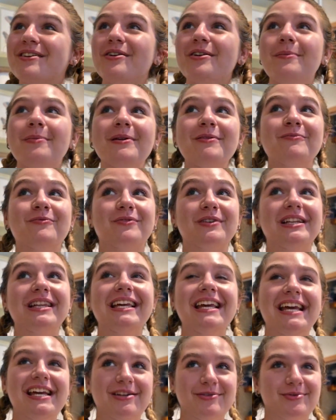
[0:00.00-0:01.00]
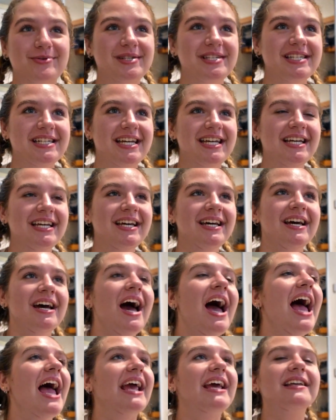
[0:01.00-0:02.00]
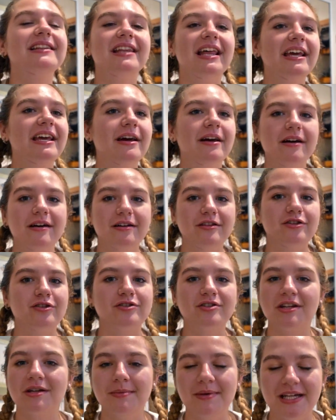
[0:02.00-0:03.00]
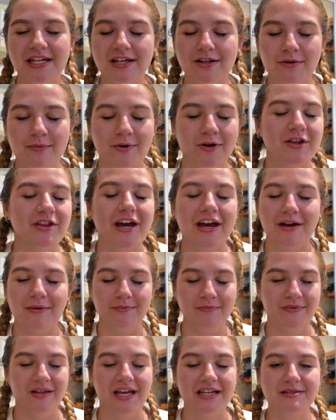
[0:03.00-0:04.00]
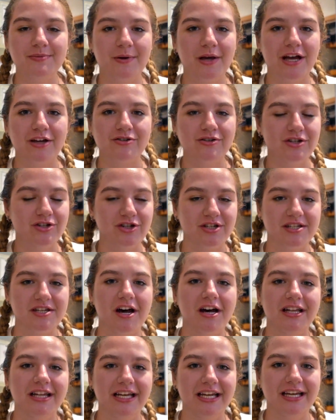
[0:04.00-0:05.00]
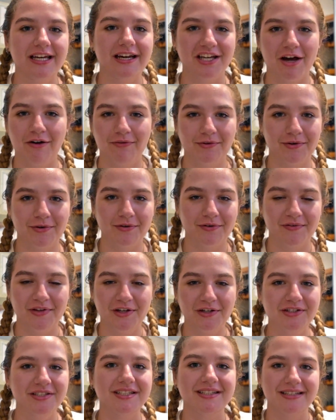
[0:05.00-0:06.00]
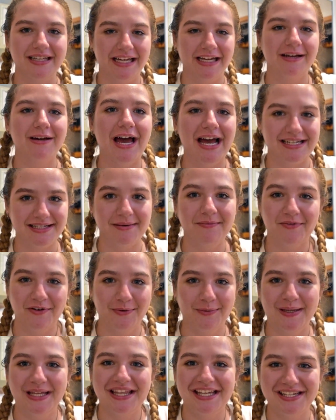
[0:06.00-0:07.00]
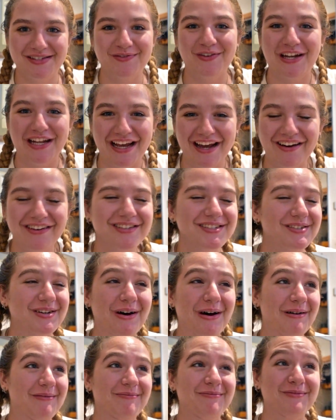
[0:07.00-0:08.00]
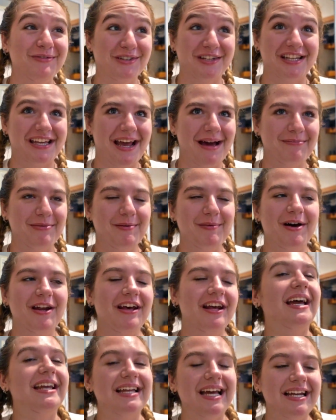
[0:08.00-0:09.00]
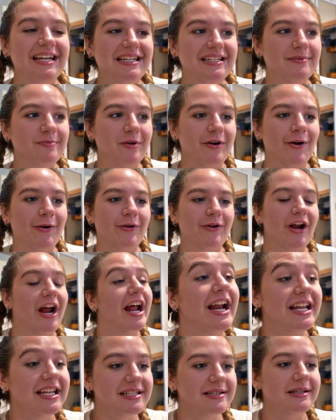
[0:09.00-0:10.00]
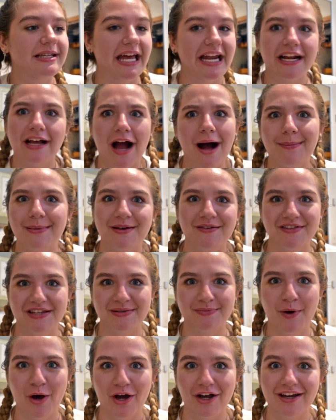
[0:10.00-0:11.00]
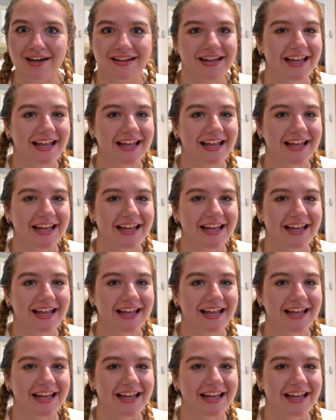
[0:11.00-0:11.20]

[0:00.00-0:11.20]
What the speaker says: could have been really interesting. And like, there's gonna be another book that next book actually just got like cover revealed, like as I'm filming this video. So I'm really happy about it. I need to pre-order it. I need to get a copy of this book,